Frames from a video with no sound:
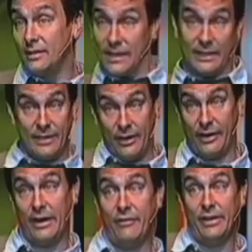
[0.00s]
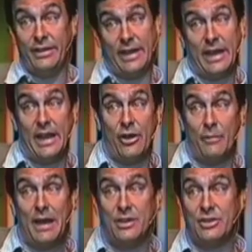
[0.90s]
So I tell her everything I know
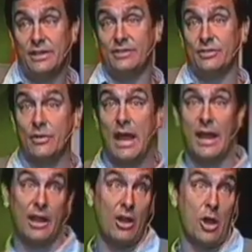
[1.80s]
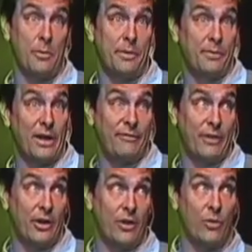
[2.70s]
about Jesus, right? I go home and pray for
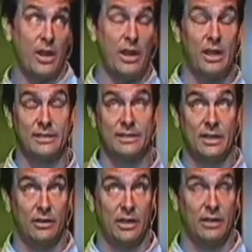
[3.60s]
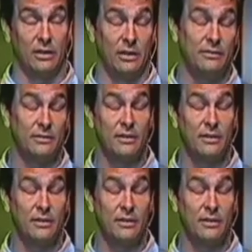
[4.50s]
her and whatnot. It's totally cool.